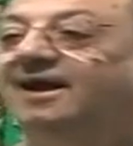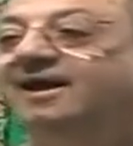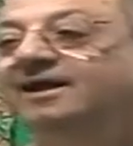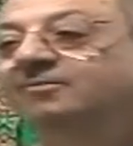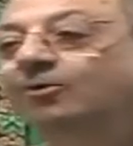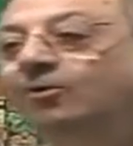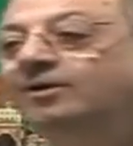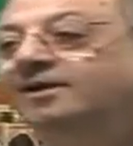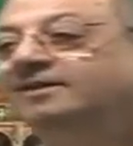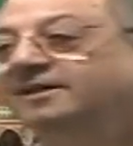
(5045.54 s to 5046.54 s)
I am
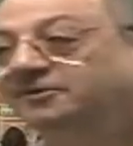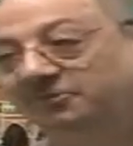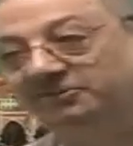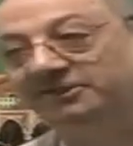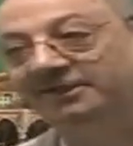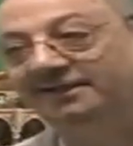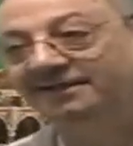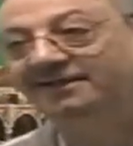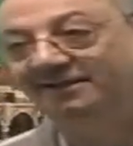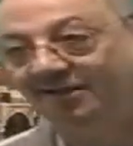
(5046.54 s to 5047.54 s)
older than you. See,
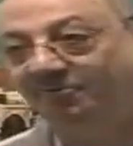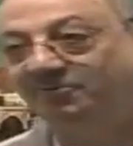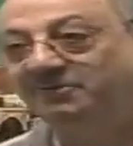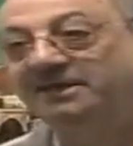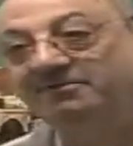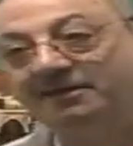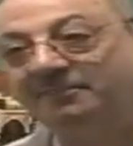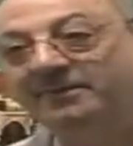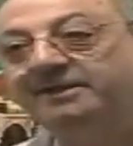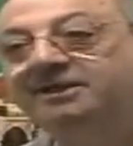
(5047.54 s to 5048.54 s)
now we have a
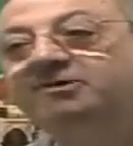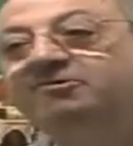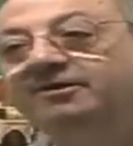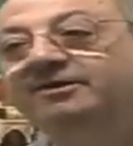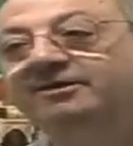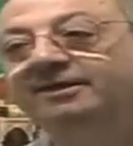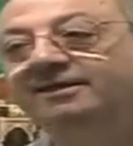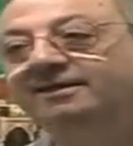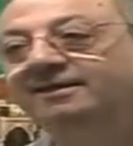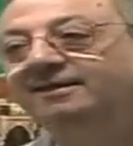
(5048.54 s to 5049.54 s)
comparative degree.
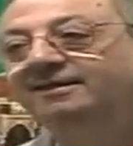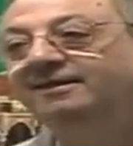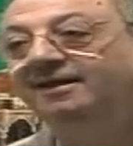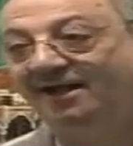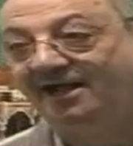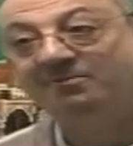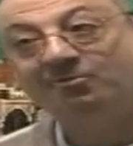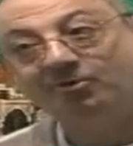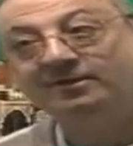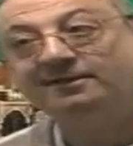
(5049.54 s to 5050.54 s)
I am
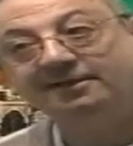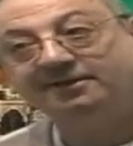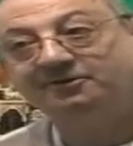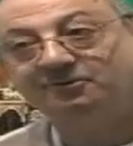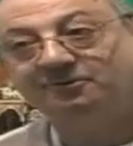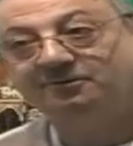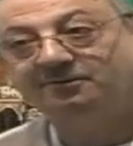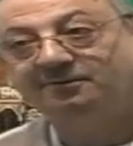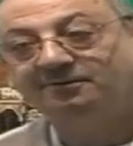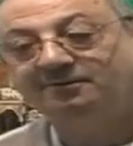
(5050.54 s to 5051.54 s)
older than you.
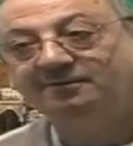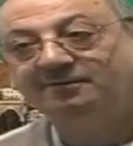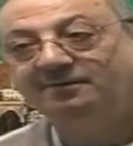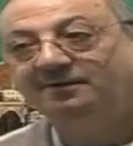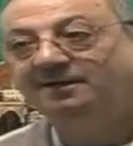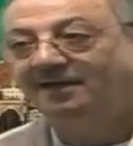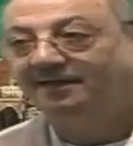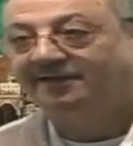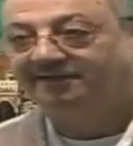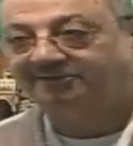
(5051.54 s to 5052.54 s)

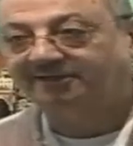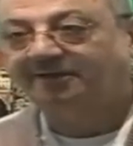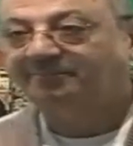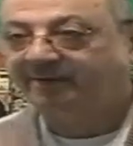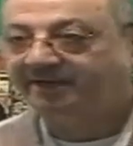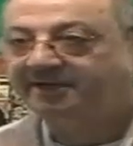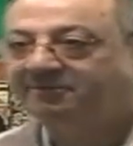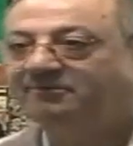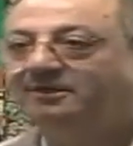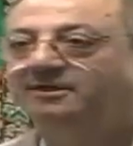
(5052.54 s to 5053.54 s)
It is a
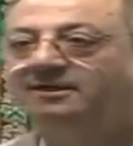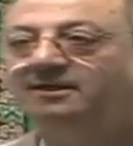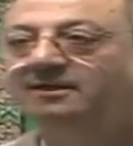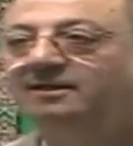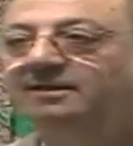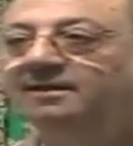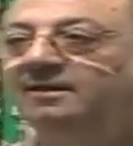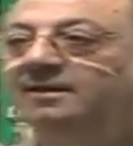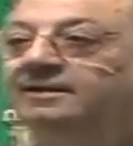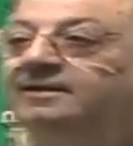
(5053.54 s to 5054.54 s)
comparative degree.
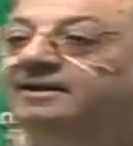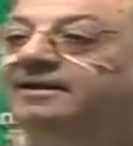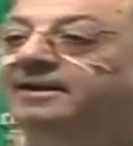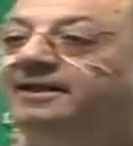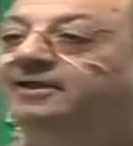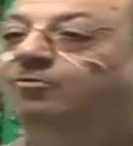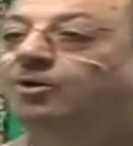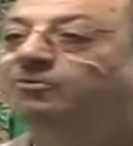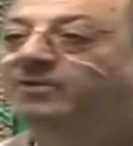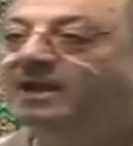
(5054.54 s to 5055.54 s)
In
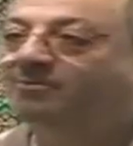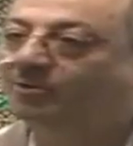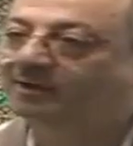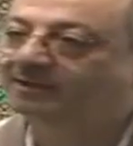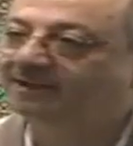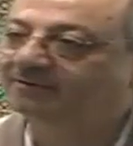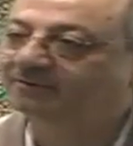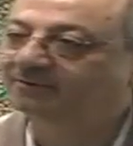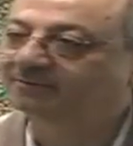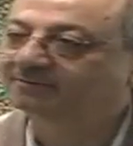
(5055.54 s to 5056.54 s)
what way I'm older than
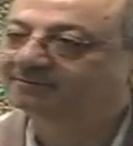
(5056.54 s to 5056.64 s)
you?